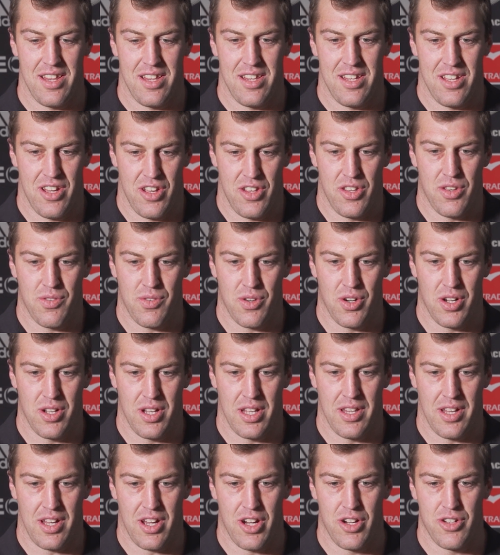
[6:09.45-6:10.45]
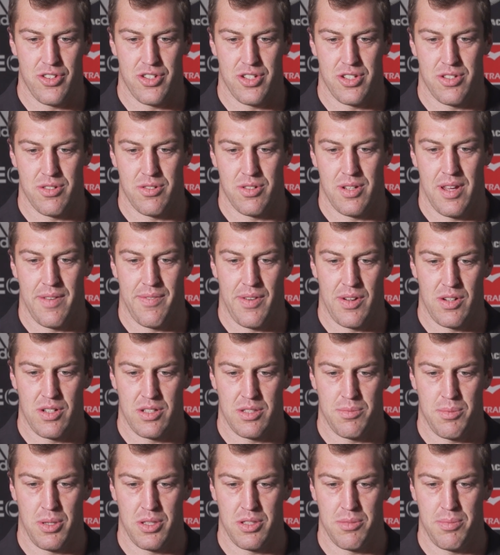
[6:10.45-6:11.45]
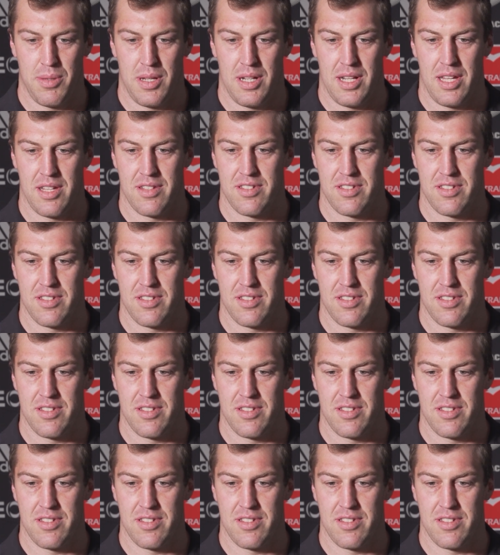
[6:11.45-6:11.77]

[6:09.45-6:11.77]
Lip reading: you've got the coaches have a responsibility,